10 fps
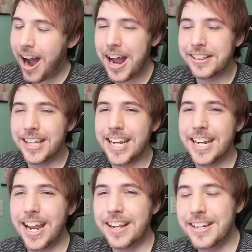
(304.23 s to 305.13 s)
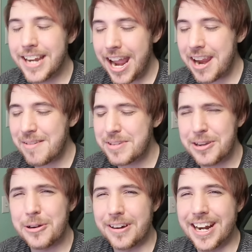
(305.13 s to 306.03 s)
Oddly named
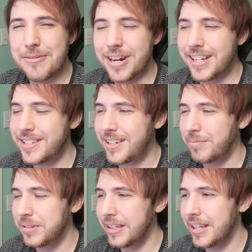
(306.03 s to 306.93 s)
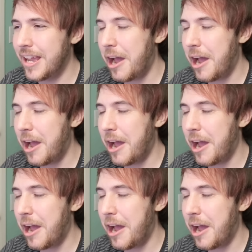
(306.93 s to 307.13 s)
Yuri when it's completely